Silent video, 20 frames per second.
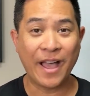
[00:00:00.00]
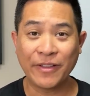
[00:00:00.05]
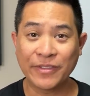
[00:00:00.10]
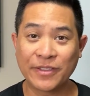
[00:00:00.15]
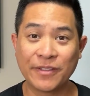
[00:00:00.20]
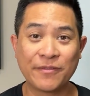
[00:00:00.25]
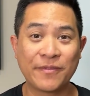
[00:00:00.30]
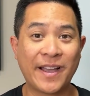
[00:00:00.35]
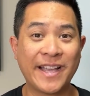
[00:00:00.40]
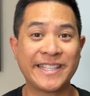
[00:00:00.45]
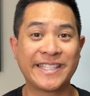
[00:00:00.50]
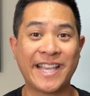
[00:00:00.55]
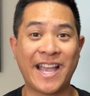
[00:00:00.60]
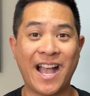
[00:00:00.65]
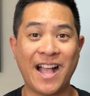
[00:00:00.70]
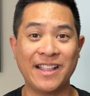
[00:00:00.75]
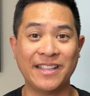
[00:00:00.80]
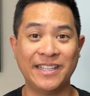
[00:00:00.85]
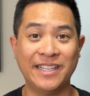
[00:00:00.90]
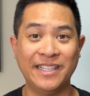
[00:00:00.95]
health and
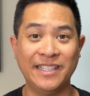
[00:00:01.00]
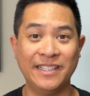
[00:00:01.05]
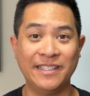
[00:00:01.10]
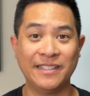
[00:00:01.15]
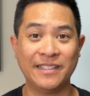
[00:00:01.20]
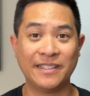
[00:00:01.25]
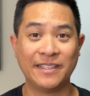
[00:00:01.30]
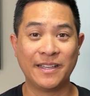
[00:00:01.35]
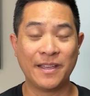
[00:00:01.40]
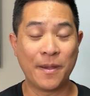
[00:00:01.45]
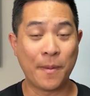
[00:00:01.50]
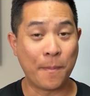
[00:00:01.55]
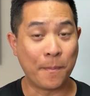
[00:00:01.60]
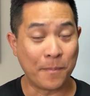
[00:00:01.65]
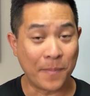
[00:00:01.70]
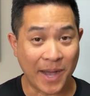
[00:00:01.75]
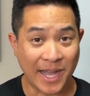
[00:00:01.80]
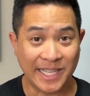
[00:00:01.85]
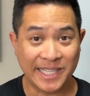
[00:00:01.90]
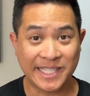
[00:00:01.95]
vitality,
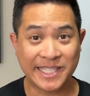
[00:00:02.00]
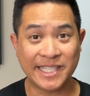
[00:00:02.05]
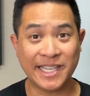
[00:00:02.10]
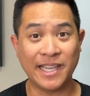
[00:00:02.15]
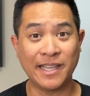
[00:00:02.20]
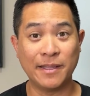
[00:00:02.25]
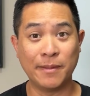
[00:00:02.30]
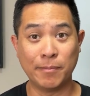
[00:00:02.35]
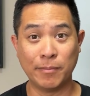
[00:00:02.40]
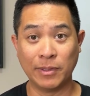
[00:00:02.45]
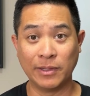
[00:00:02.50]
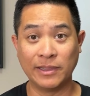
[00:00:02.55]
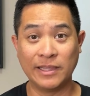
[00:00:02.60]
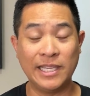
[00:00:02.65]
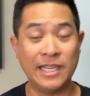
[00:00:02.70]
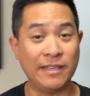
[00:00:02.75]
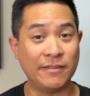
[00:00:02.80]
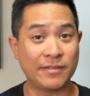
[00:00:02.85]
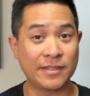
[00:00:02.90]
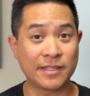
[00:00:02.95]
mindset,
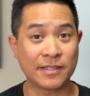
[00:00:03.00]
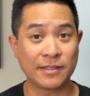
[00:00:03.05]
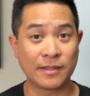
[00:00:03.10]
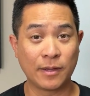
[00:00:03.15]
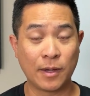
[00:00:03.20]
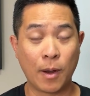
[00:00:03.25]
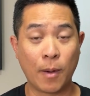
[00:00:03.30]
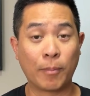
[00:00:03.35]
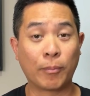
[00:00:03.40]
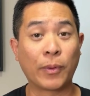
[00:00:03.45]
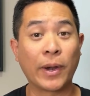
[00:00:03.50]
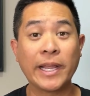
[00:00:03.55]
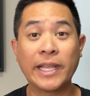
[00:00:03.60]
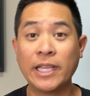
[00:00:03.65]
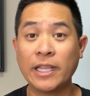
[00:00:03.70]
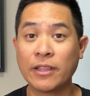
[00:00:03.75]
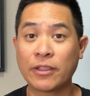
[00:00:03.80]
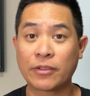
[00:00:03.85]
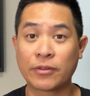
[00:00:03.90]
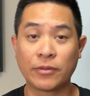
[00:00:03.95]
beliefs,
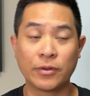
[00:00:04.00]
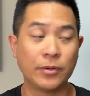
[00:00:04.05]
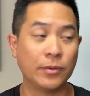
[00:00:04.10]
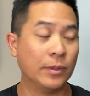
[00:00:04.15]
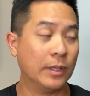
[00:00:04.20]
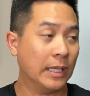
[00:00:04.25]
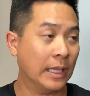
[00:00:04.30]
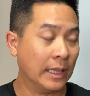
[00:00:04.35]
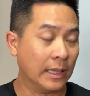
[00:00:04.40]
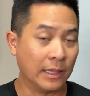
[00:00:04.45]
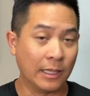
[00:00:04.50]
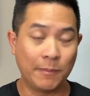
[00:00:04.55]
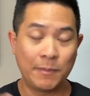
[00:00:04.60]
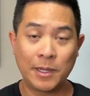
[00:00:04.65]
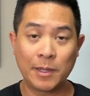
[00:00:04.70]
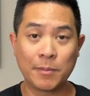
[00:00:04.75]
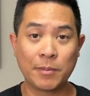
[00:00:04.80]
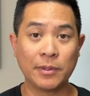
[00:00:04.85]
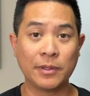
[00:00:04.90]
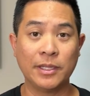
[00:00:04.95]
breaking through
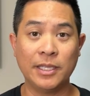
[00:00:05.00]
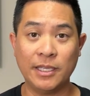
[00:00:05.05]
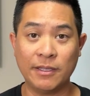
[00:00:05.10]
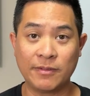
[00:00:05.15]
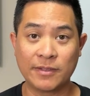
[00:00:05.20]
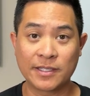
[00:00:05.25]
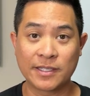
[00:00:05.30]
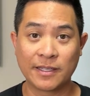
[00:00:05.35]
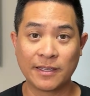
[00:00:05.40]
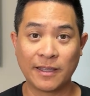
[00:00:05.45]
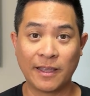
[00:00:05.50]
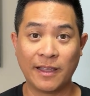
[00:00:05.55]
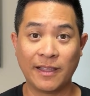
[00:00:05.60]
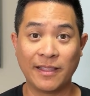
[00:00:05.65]
limiting beliefs,